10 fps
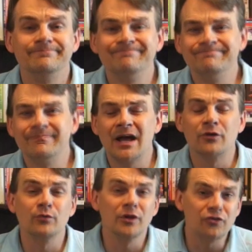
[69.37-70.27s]
Mm, I
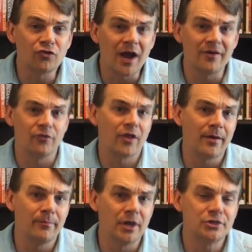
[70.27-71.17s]
don't really travel
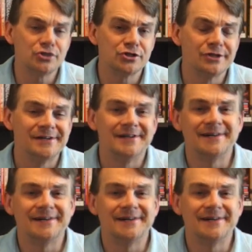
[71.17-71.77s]
that much.